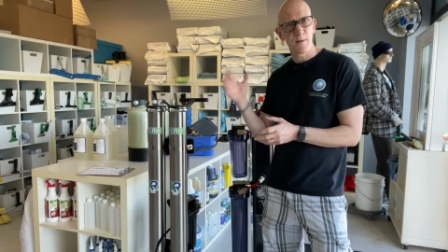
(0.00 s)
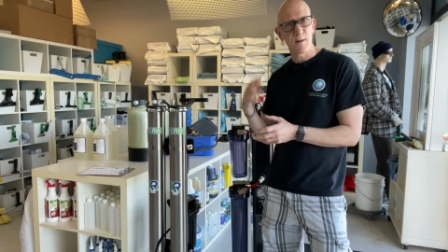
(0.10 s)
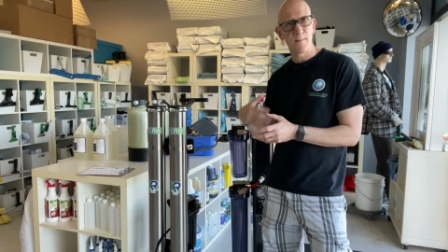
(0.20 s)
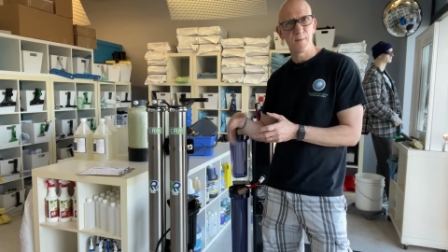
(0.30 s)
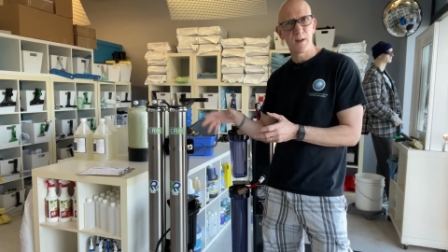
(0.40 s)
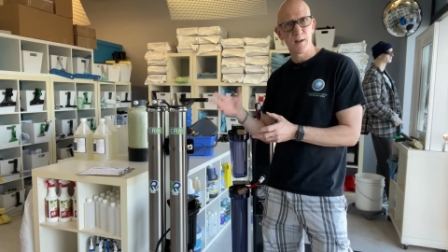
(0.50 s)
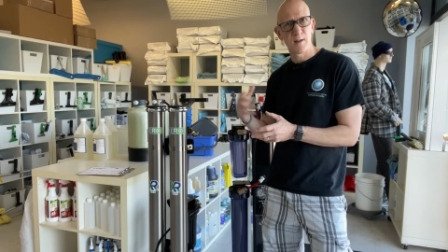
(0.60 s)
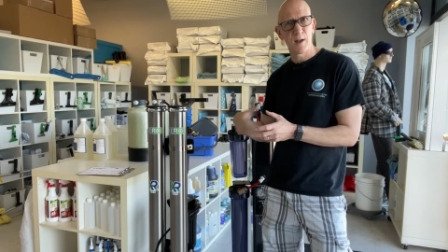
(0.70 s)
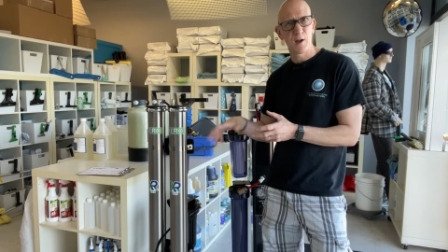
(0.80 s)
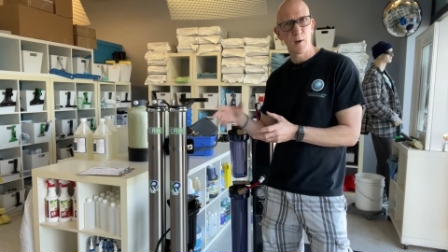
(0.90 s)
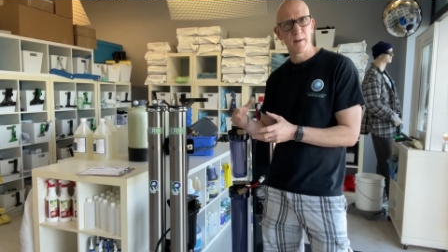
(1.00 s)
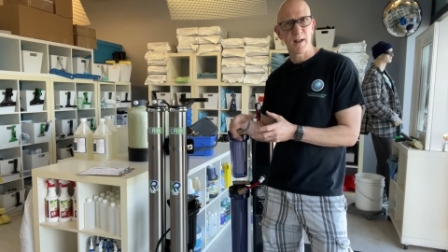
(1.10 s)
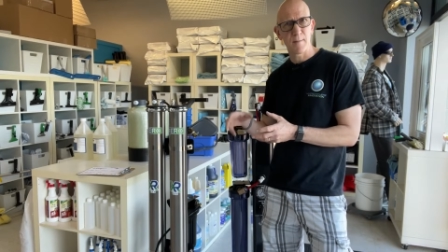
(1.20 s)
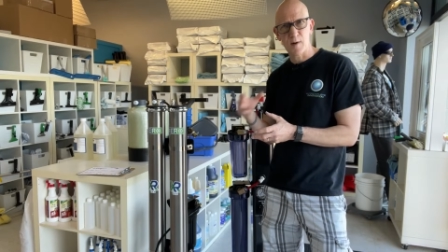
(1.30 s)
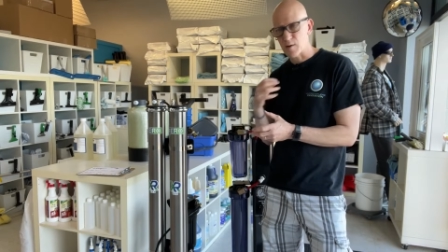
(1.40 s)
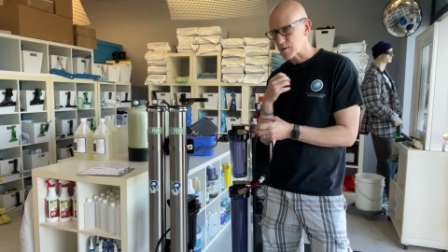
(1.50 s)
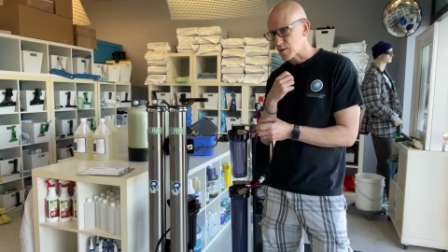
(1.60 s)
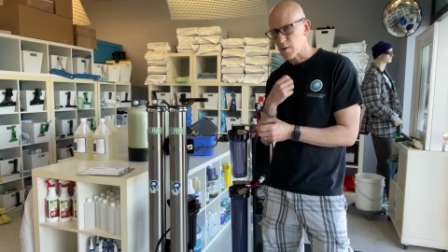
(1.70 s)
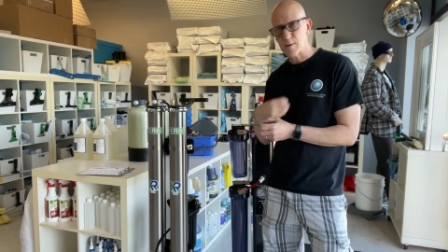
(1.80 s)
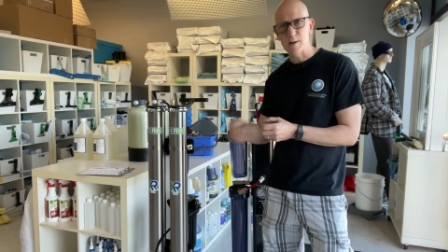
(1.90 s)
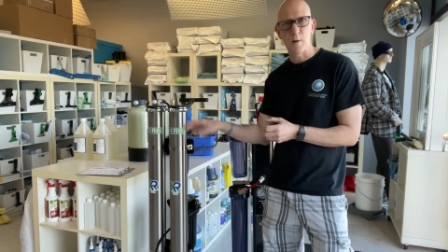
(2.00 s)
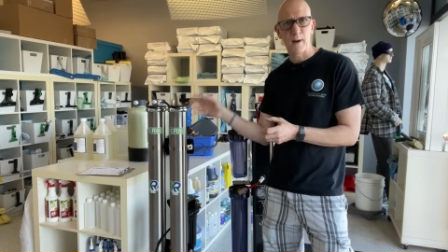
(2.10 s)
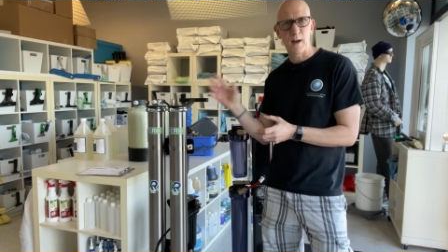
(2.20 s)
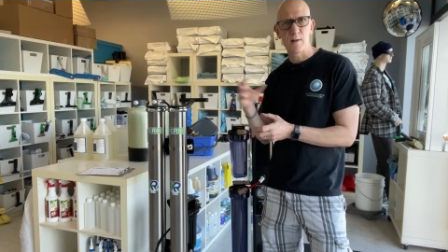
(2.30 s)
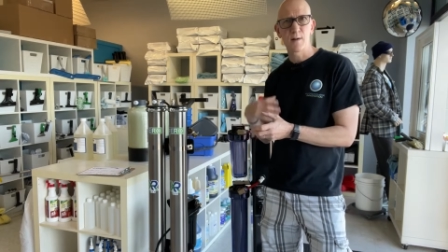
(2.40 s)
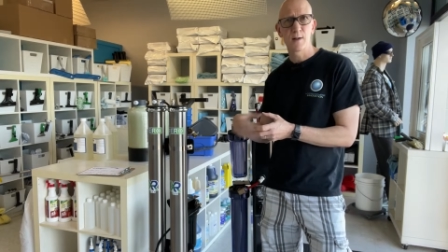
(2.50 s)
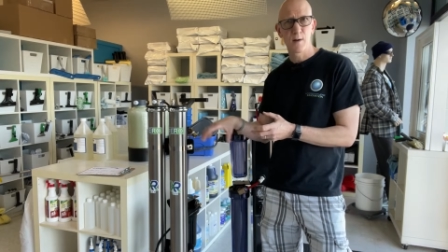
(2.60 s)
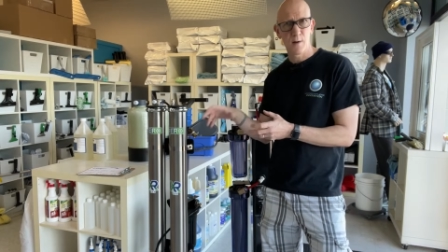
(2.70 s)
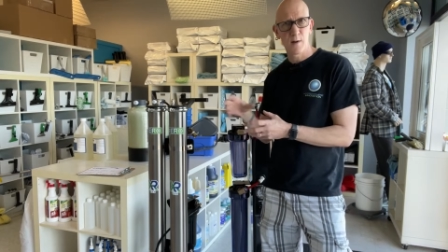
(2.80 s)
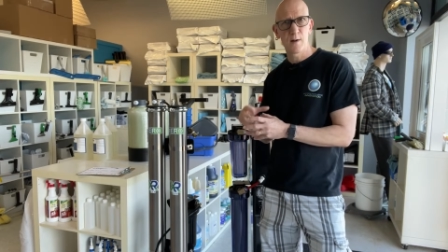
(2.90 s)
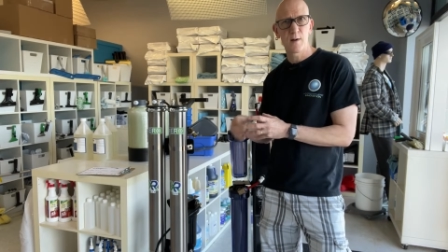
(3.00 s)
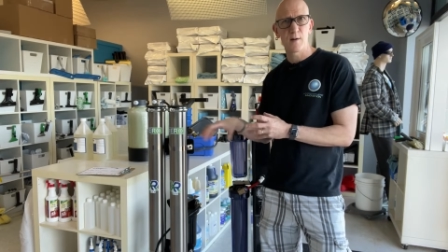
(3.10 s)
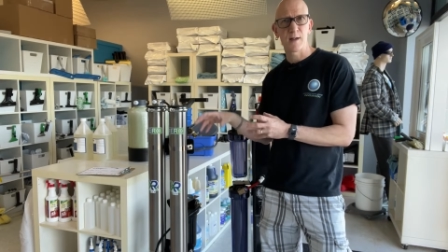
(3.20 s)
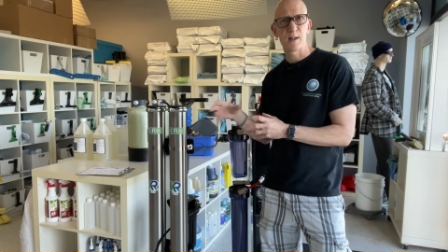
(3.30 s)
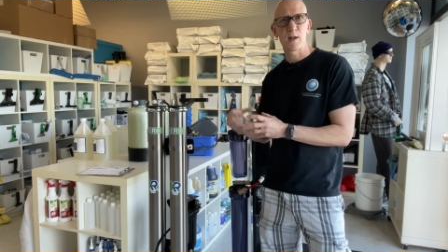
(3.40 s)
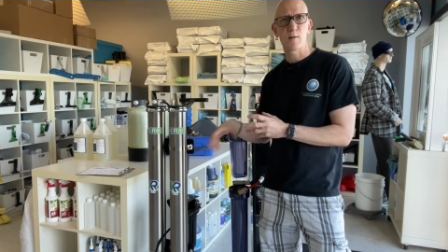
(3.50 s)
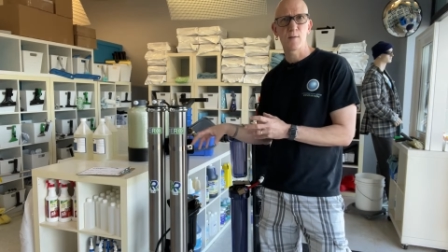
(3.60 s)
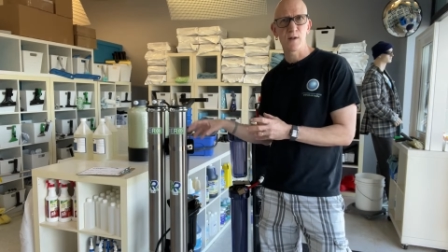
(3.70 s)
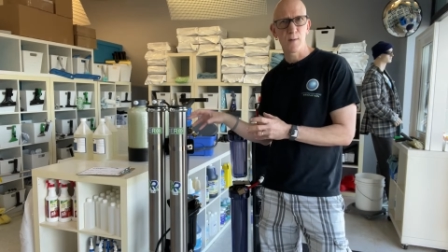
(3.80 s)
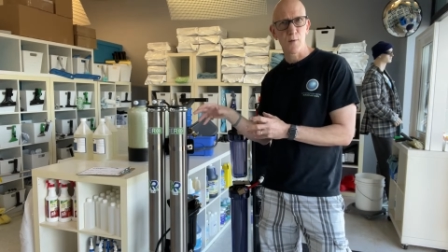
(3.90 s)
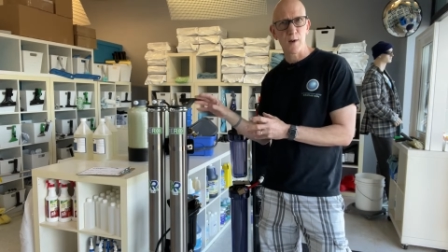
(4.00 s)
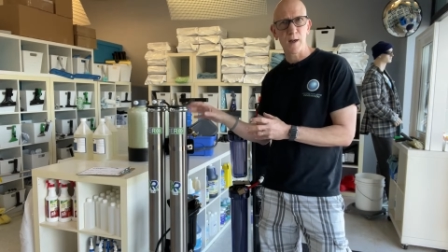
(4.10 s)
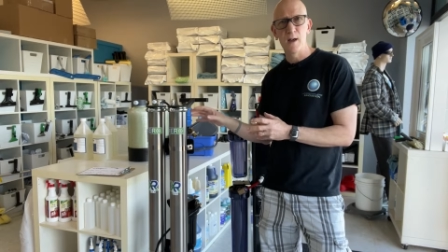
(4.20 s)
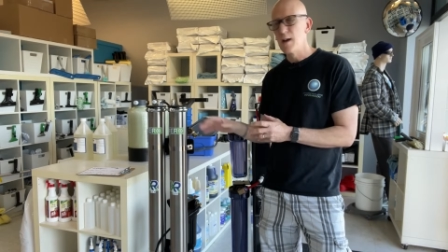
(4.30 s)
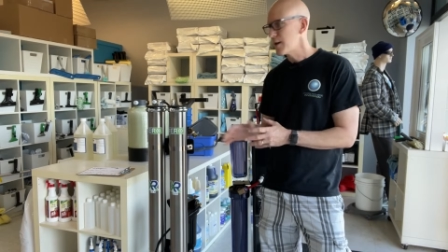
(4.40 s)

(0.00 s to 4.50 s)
the, the, the, accumulated minerals are always going out to you know considerable debris.